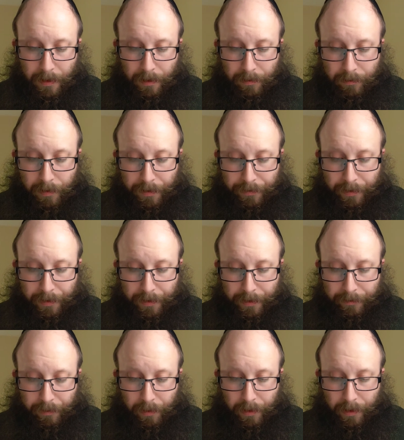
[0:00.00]
rivers
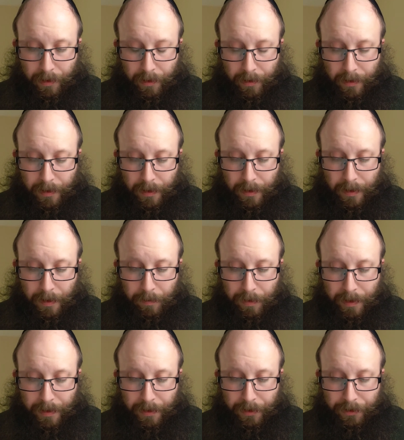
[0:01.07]
of water,
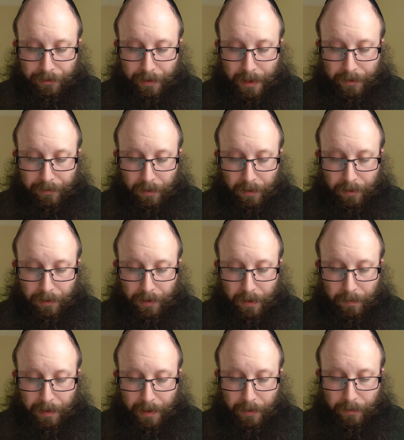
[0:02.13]
upon a straight road
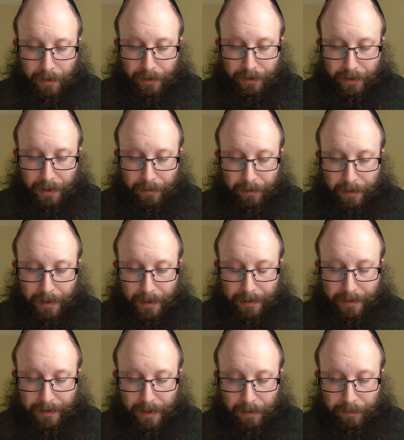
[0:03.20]
upon which they will not
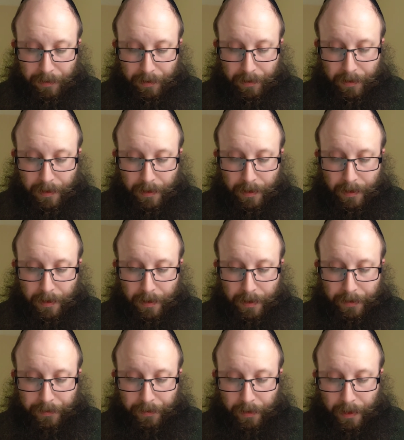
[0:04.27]
stumble.
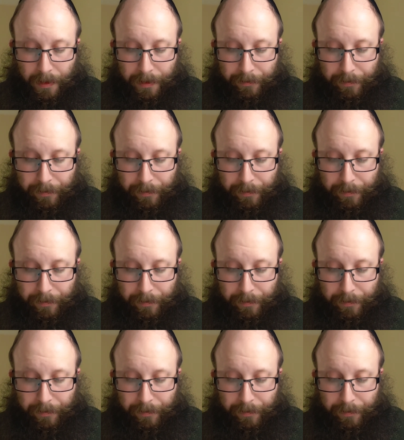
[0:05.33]
For I have